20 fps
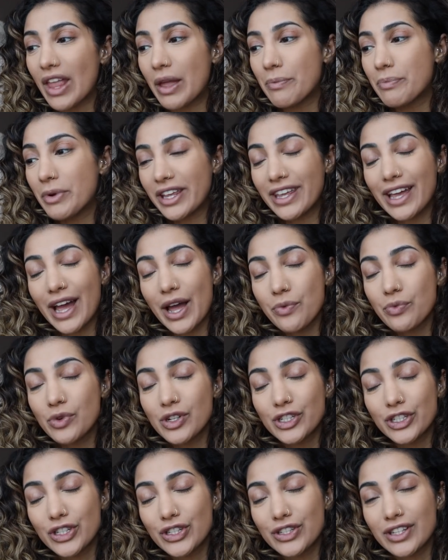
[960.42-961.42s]
But yeah, it
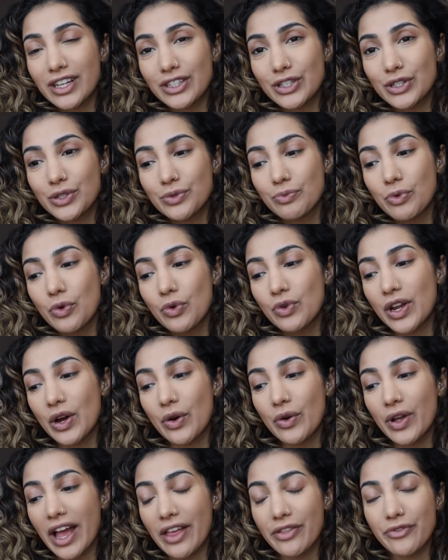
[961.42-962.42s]
was just such a small
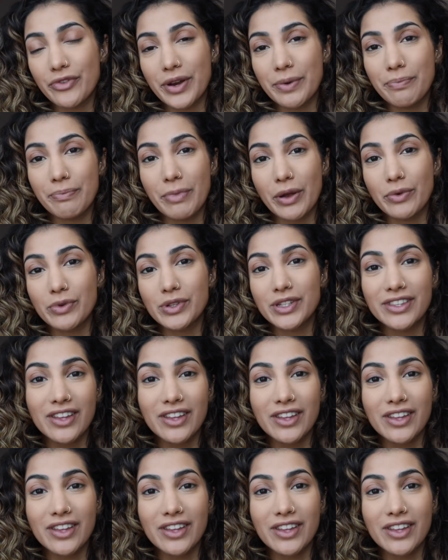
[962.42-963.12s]
little gathering, but it was